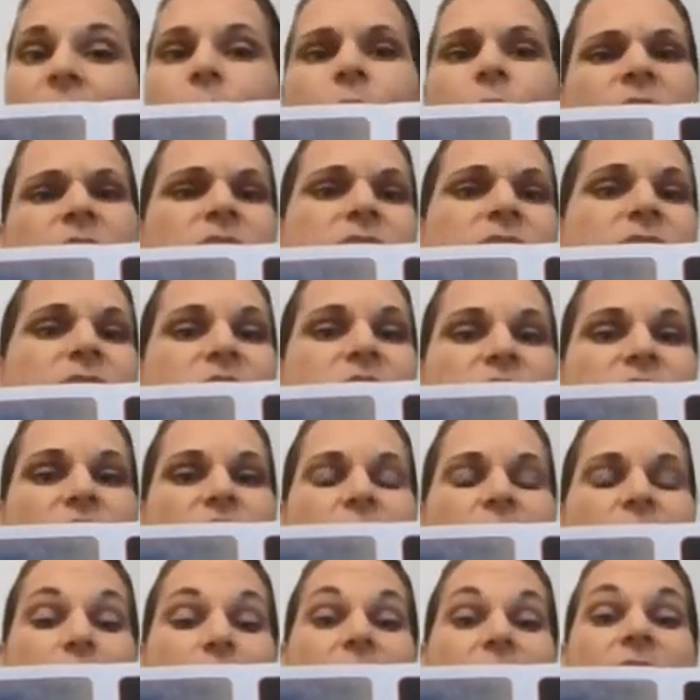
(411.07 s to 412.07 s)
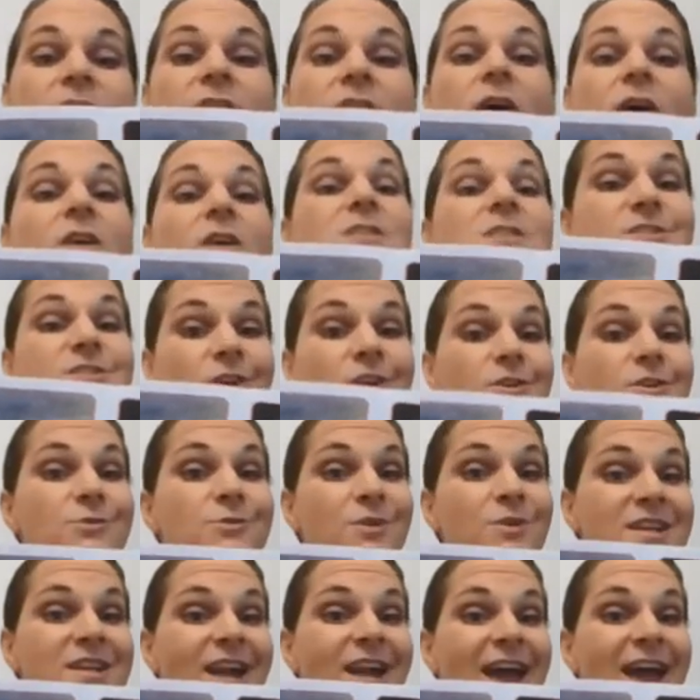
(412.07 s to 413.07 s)
What does it start with? It starts with
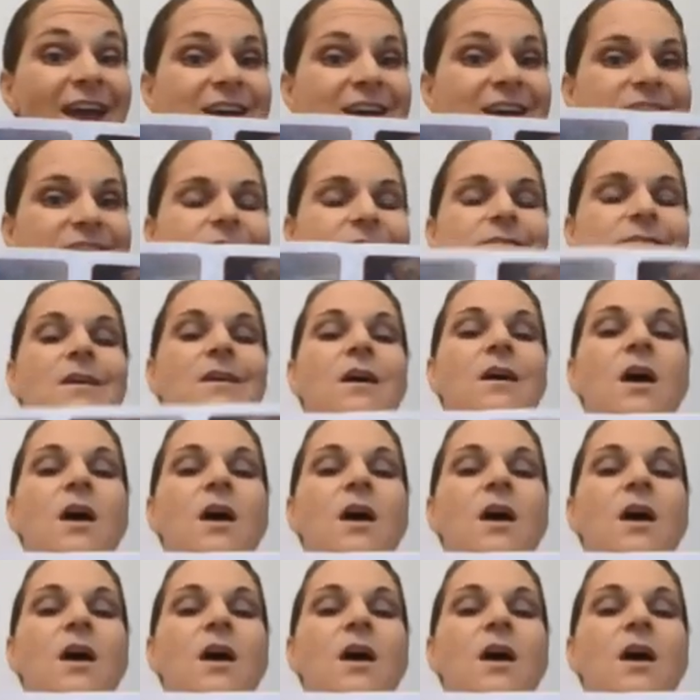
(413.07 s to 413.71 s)
an S.